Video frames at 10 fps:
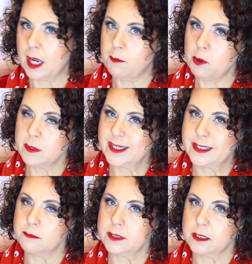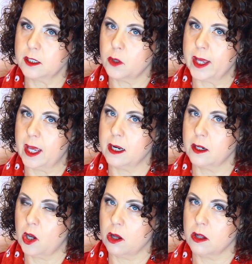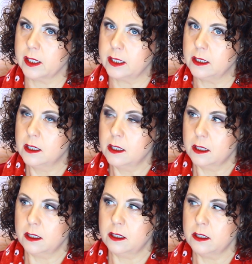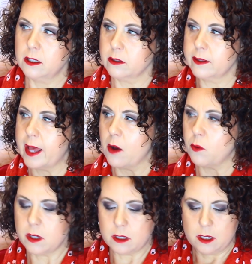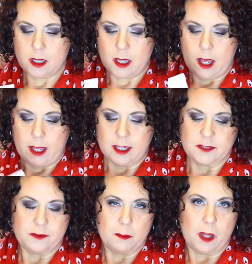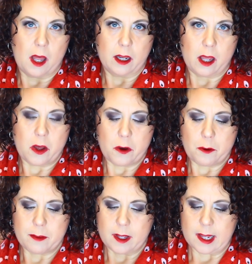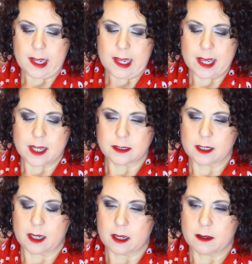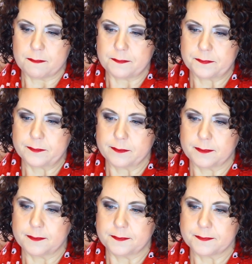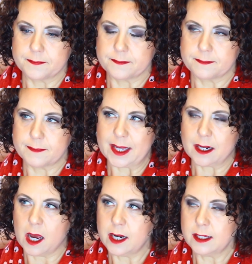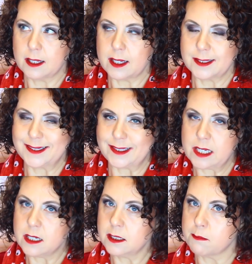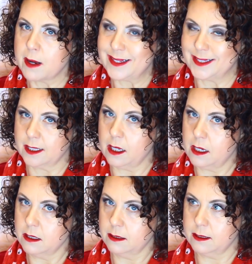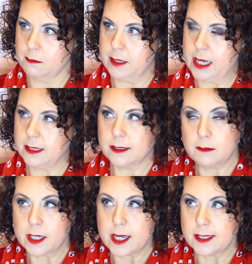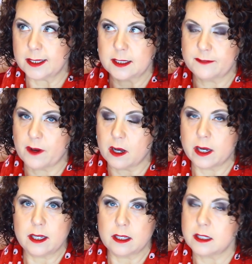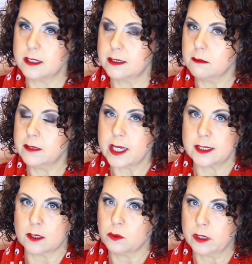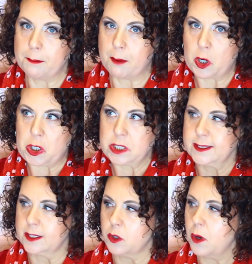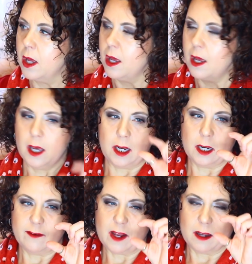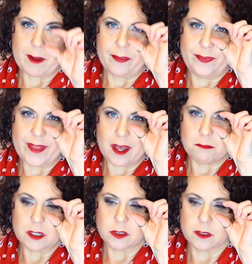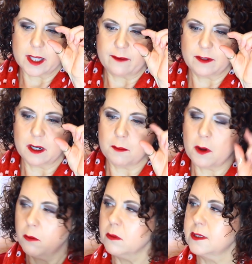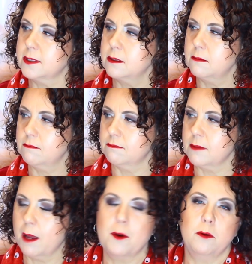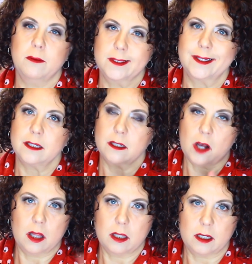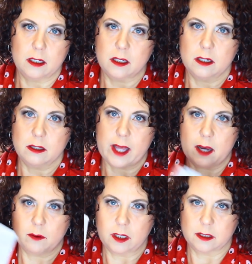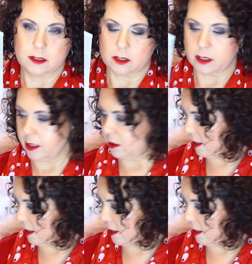I'm almost tempted to go ahead and call it good on that one it's from Lancome and um, it kind of, it stings my skin some days. Some days it's fine and then some days it really burns. So, and I've got about that much left and I'm almost, I'm almost thinking calling it good on that one and starting